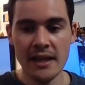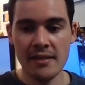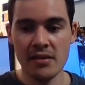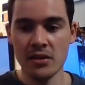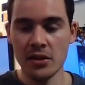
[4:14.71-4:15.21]

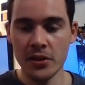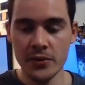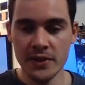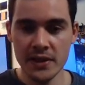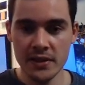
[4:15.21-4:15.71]
is
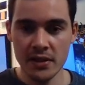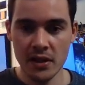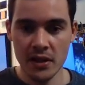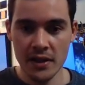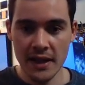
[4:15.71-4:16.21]

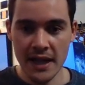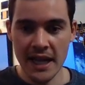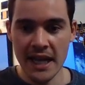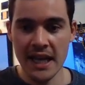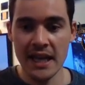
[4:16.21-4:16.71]
loaded
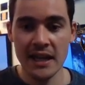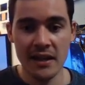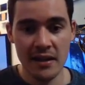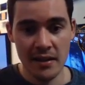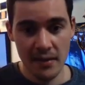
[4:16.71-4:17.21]
on a
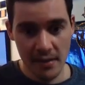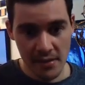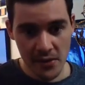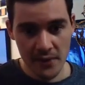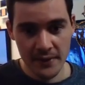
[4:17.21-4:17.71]

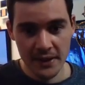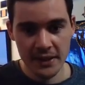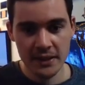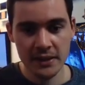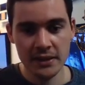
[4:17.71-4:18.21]

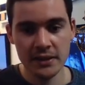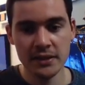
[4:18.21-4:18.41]
server,